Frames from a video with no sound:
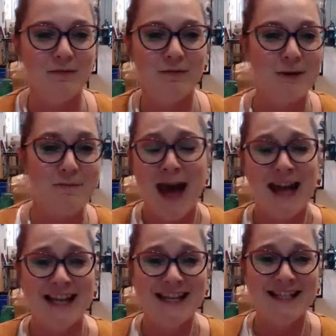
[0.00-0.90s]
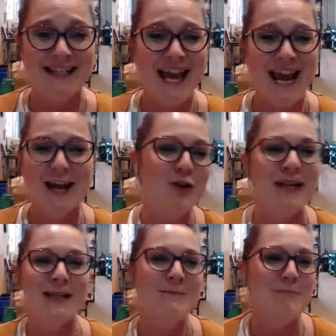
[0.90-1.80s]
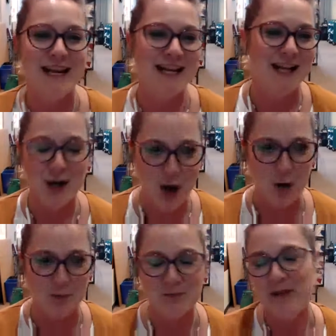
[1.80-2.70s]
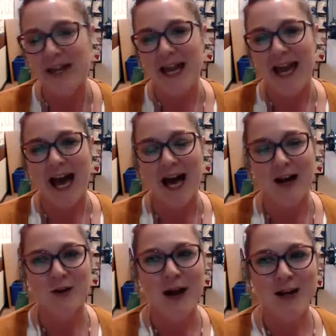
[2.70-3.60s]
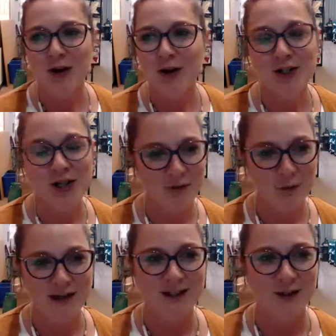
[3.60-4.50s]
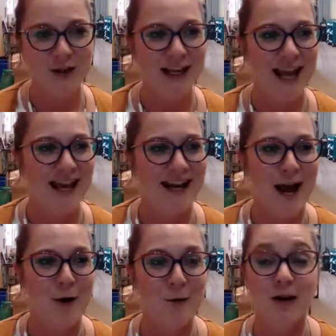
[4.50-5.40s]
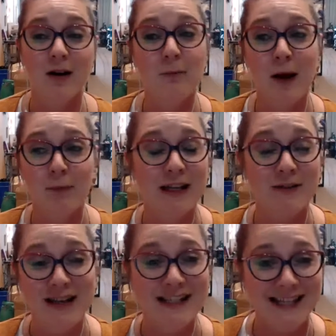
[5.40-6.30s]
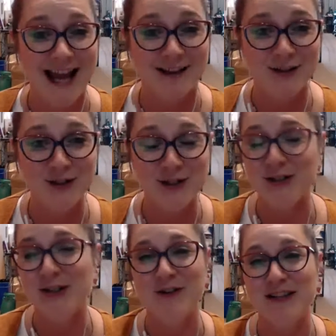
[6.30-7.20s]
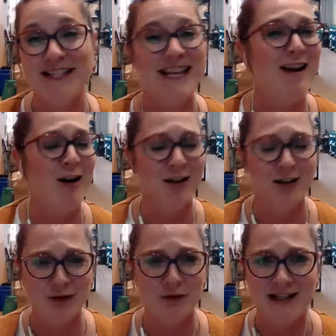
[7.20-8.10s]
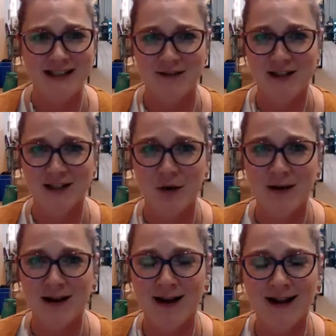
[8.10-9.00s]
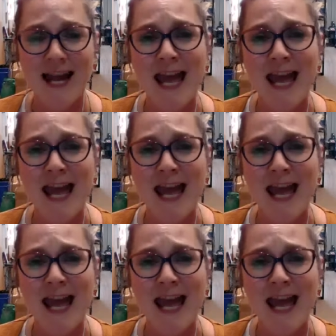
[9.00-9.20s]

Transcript: the packet and you get to make it at home uh, so i encourage everyone to look at our public events calendar so you can see all of the great stuff that's going on